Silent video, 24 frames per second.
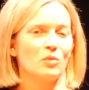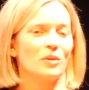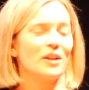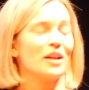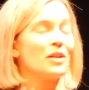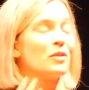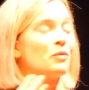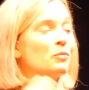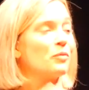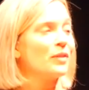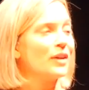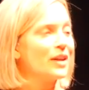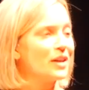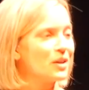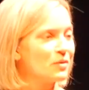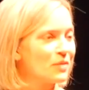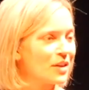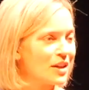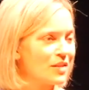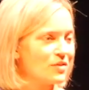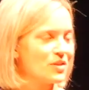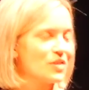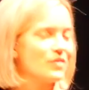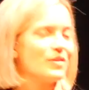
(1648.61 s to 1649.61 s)
getting
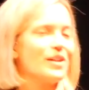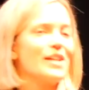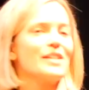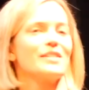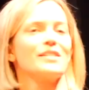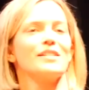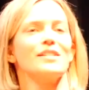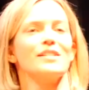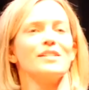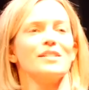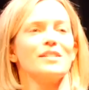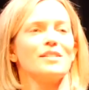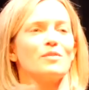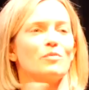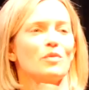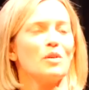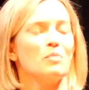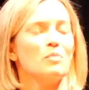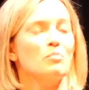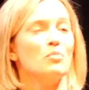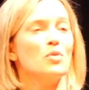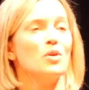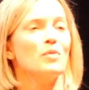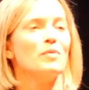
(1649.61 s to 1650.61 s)
rid of devices,
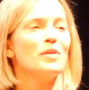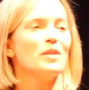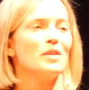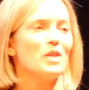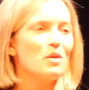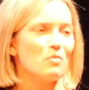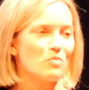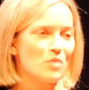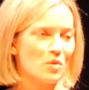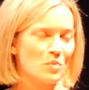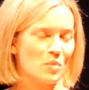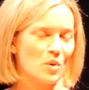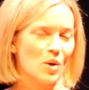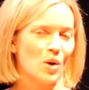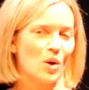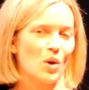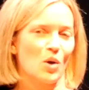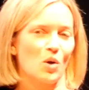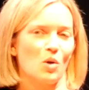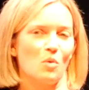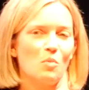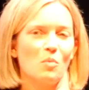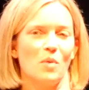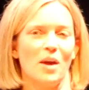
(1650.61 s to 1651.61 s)
removing them from the
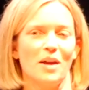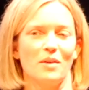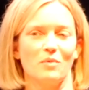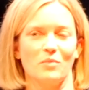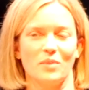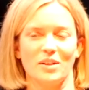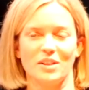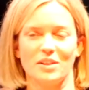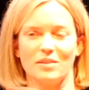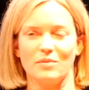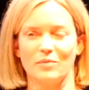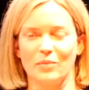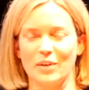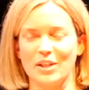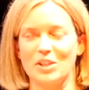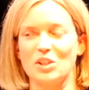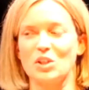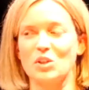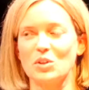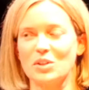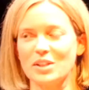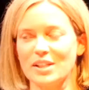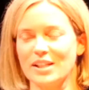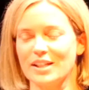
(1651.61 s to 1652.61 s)
home, and
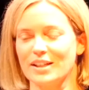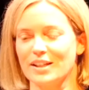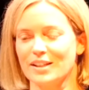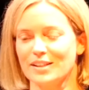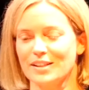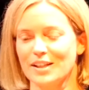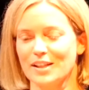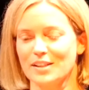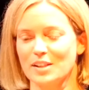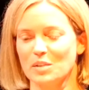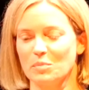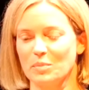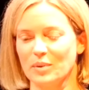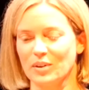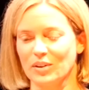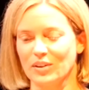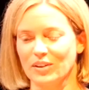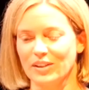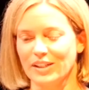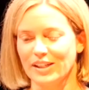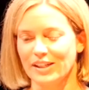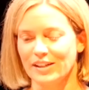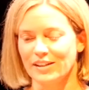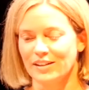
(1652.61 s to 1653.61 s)
reducing
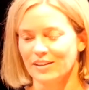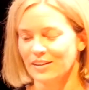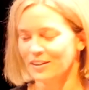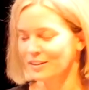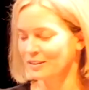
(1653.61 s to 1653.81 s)
accessibility.